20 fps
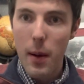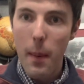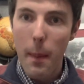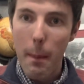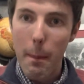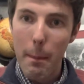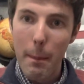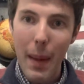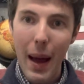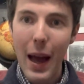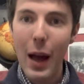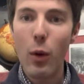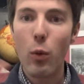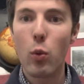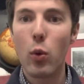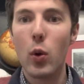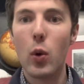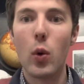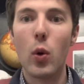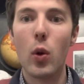Matt
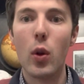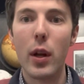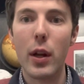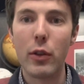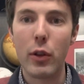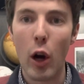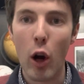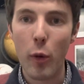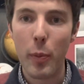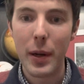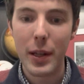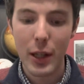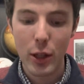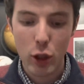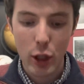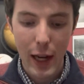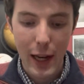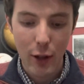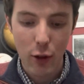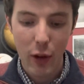Rhule is hoping to
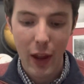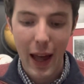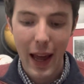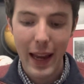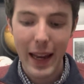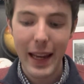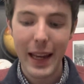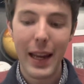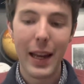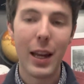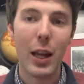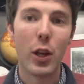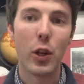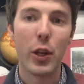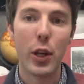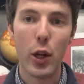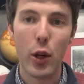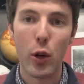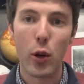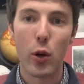change that in
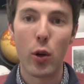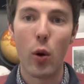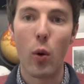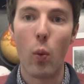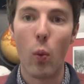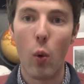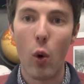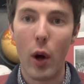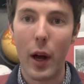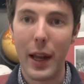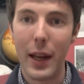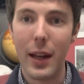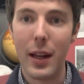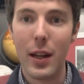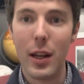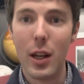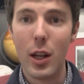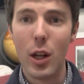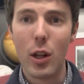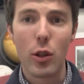year one.
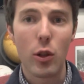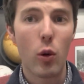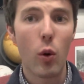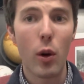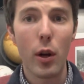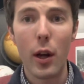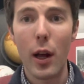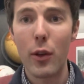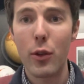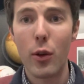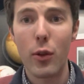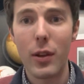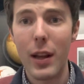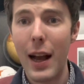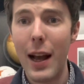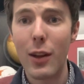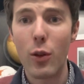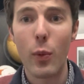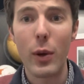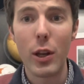Cornhuskers,
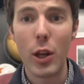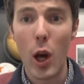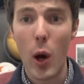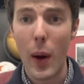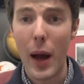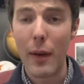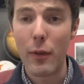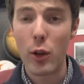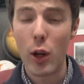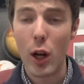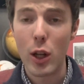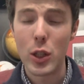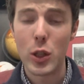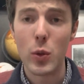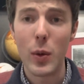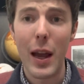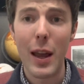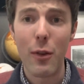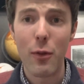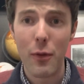guys, we know, have gone
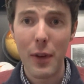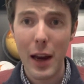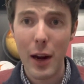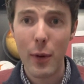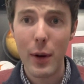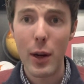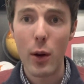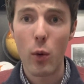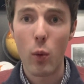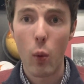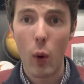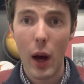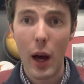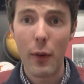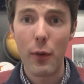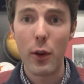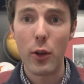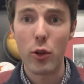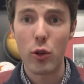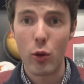through a very
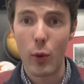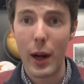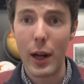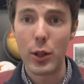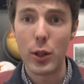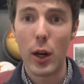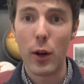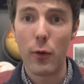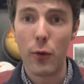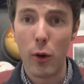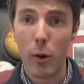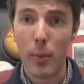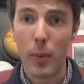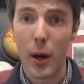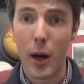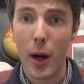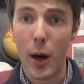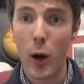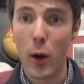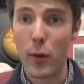rough stretch of
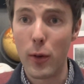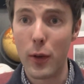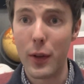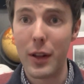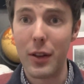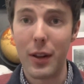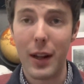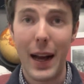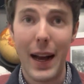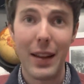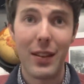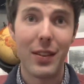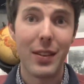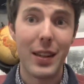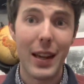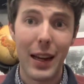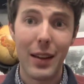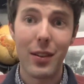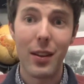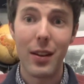football over these last
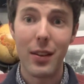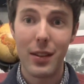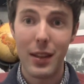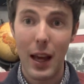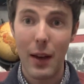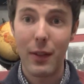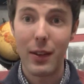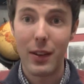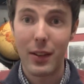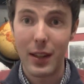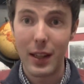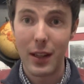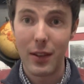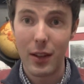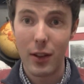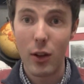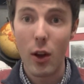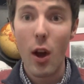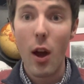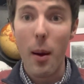six, seven
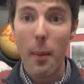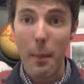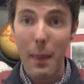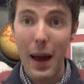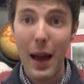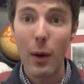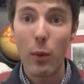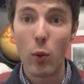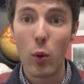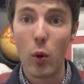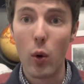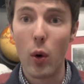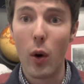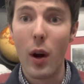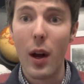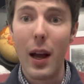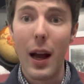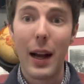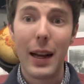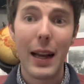seasons. Matt Rhule,
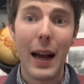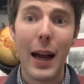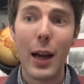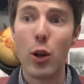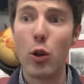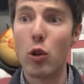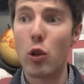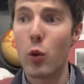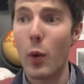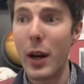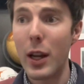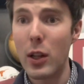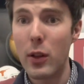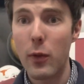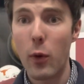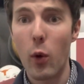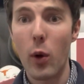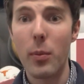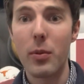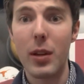a guy who
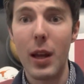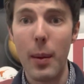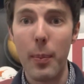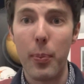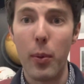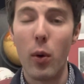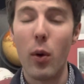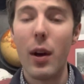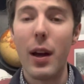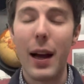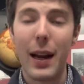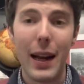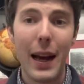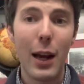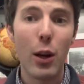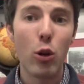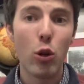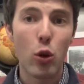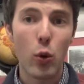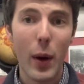transformed Temple, a guy
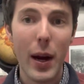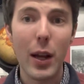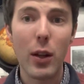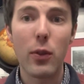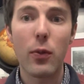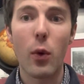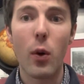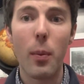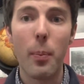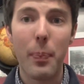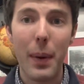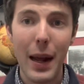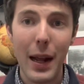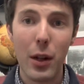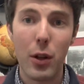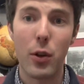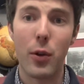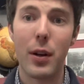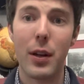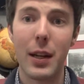who transformed
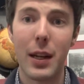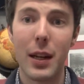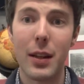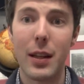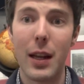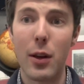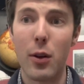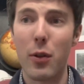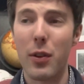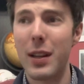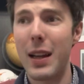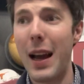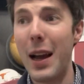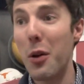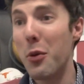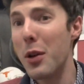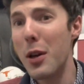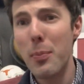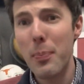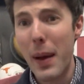Baylor into contenders, a guy who
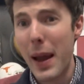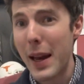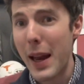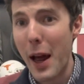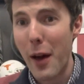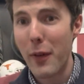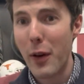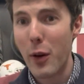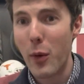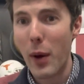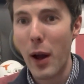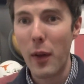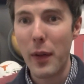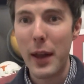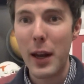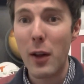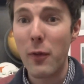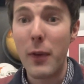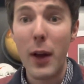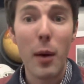didn't pan out very well in
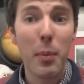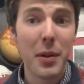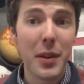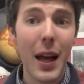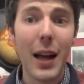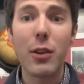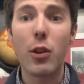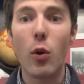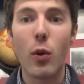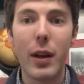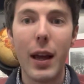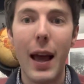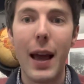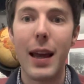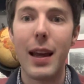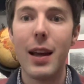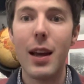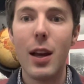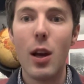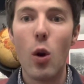the NFL, but that's
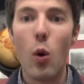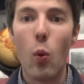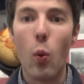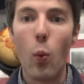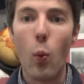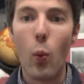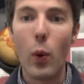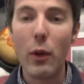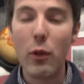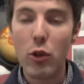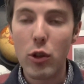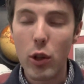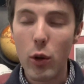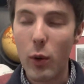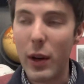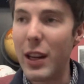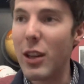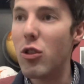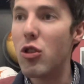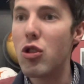okay.
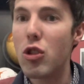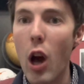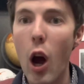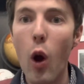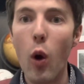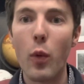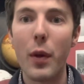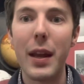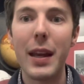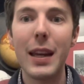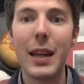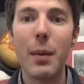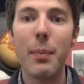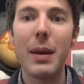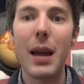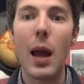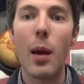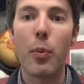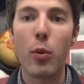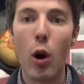He's shown that he can be
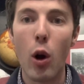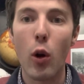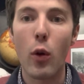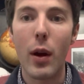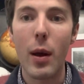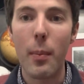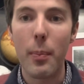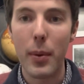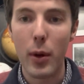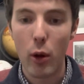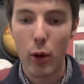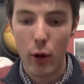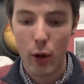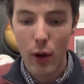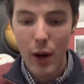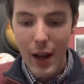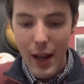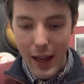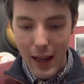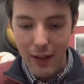a program
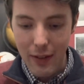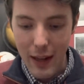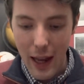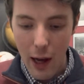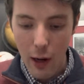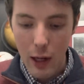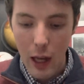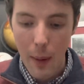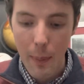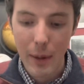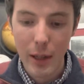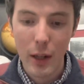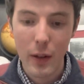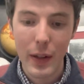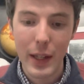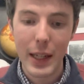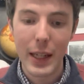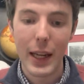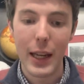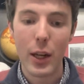builder, is now coming to
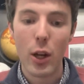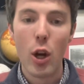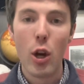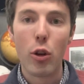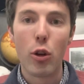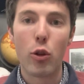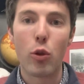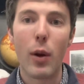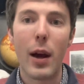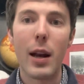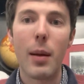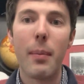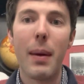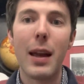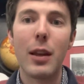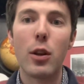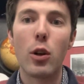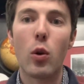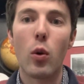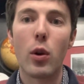Lincoln to try to
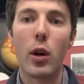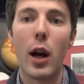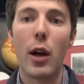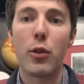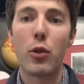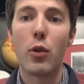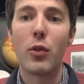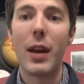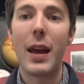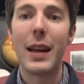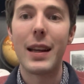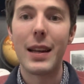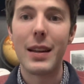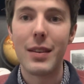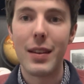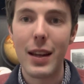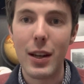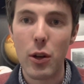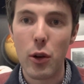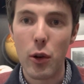make the Cornhuskers a
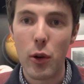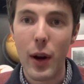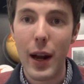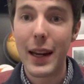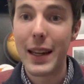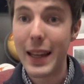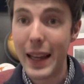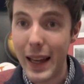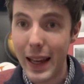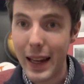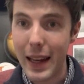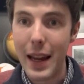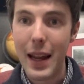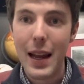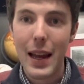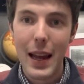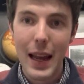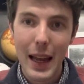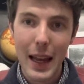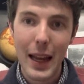contender again
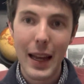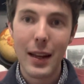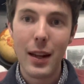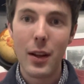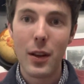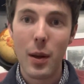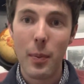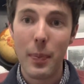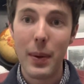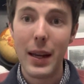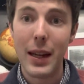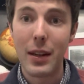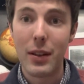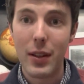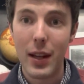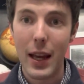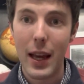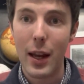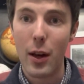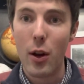in the Big
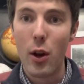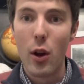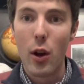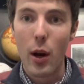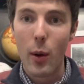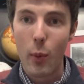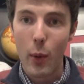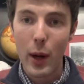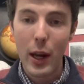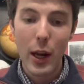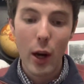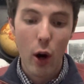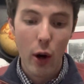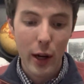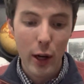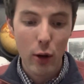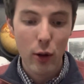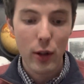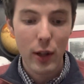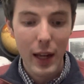Ten. And we are
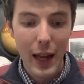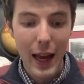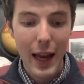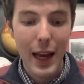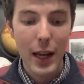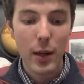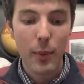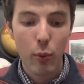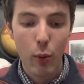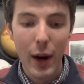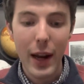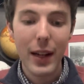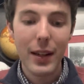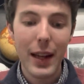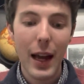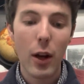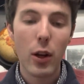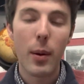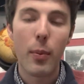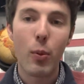here today to break
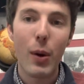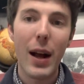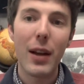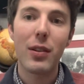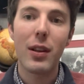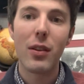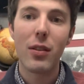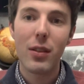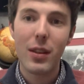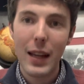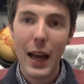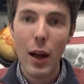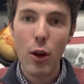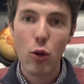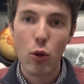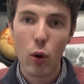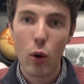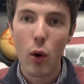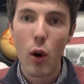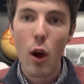down Nebraska's
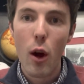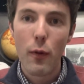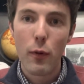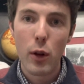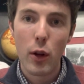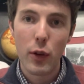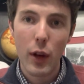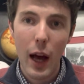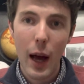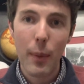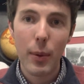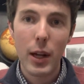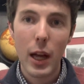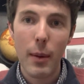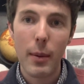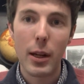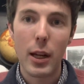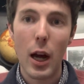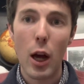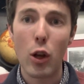schedule for this
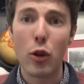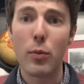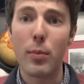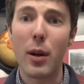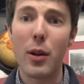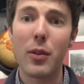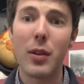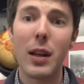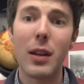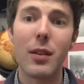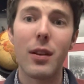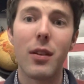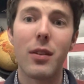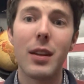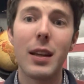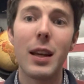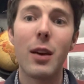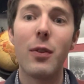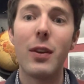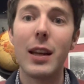upcoming college football season to
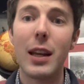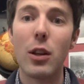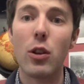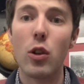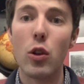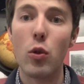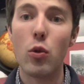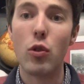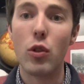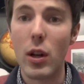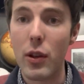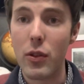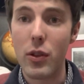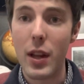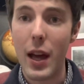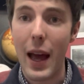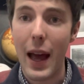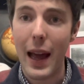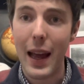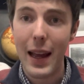see if he can do just
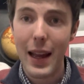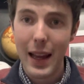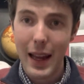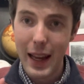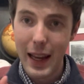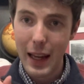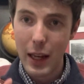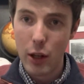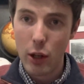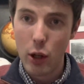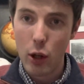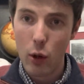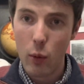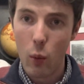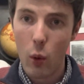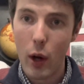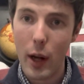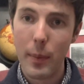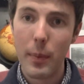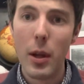that in year
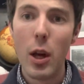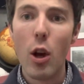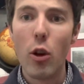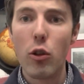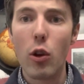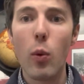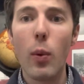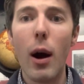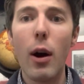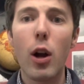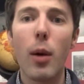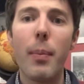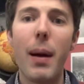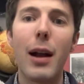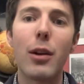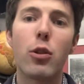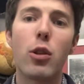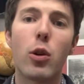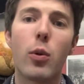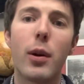one. So welcome
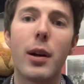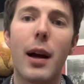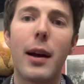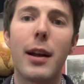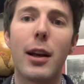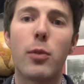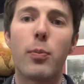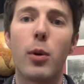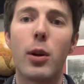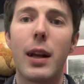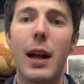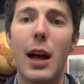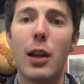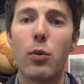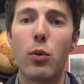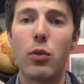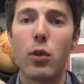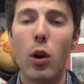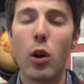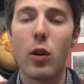back to the Gridiron Expert, guys. We're
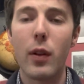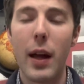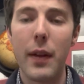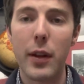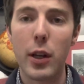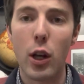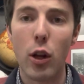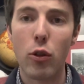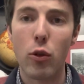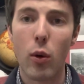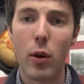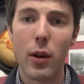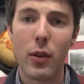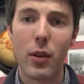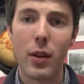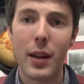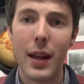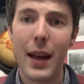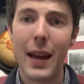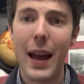so glad that you could join us
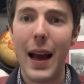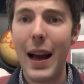today.